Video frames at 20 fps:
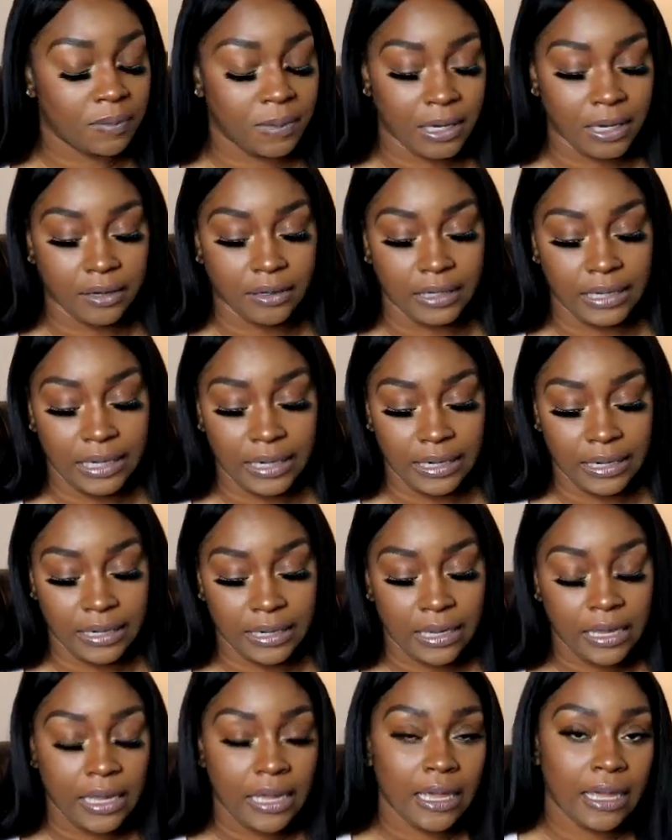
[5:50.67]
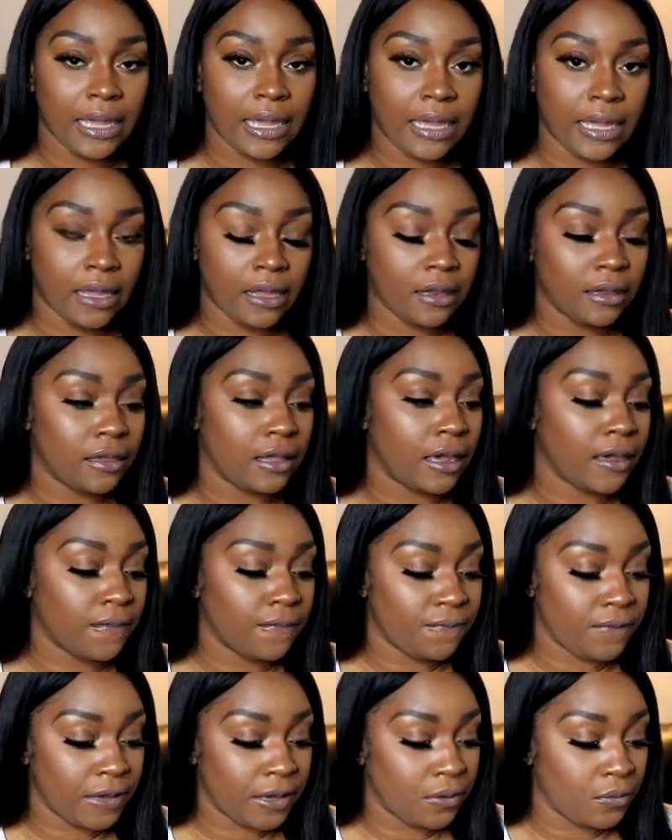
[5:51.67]
pair in, and
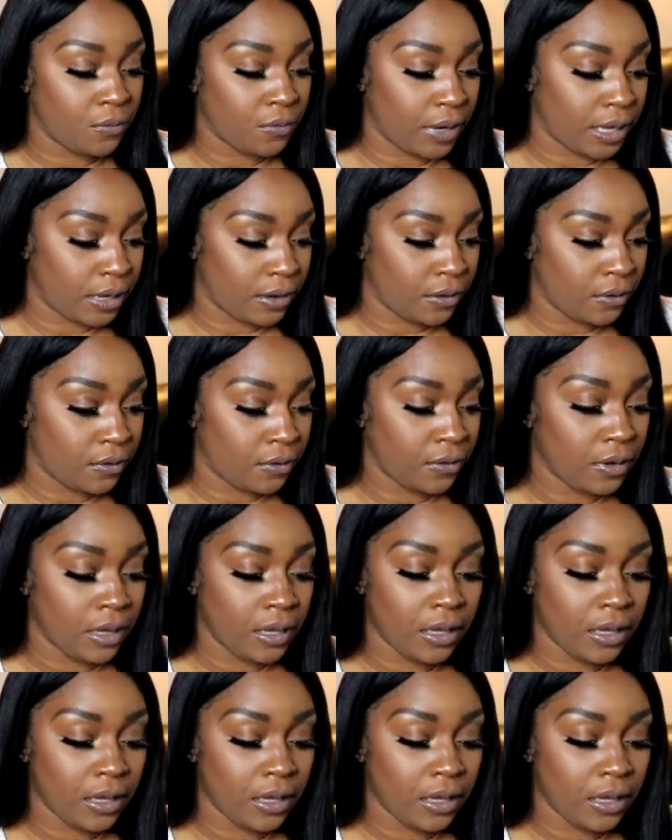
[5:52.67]
they fit well.